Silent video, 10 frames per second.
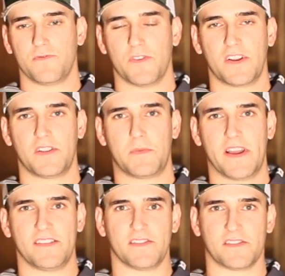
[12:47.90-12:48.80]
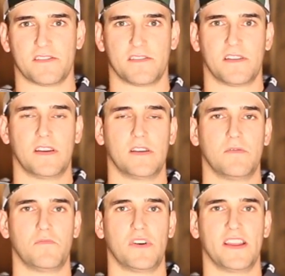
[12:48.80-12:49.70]
Running the bases,
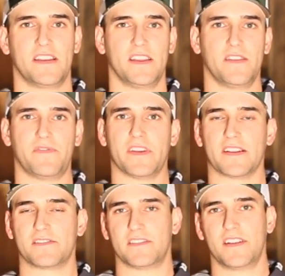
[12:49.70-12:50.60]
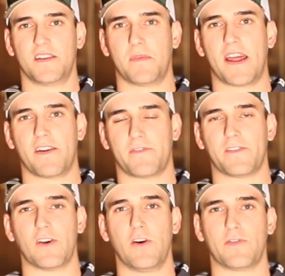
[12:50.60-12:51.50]
playing defense. It doesn't matter if
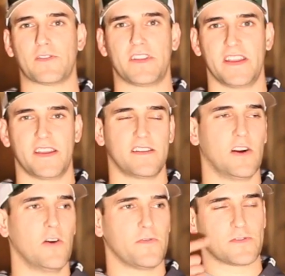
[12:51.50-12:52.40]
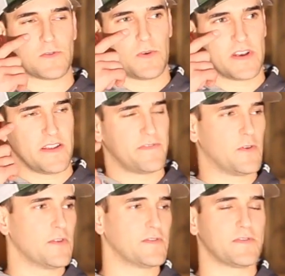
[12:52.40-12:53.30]
you're 0 for 10, 0 for 20,
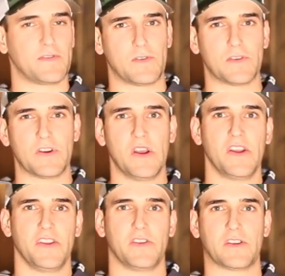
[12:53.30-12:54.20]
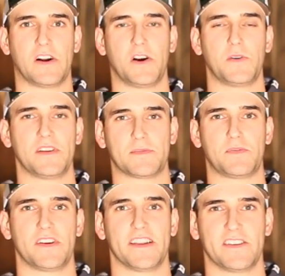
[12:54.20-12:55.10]
4 for 4. You can always
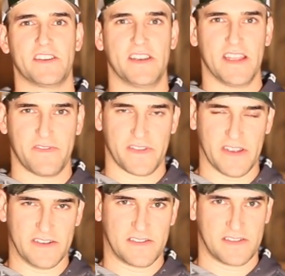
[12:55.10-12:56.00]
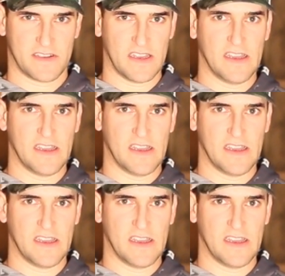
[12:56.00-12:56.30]
play good defense.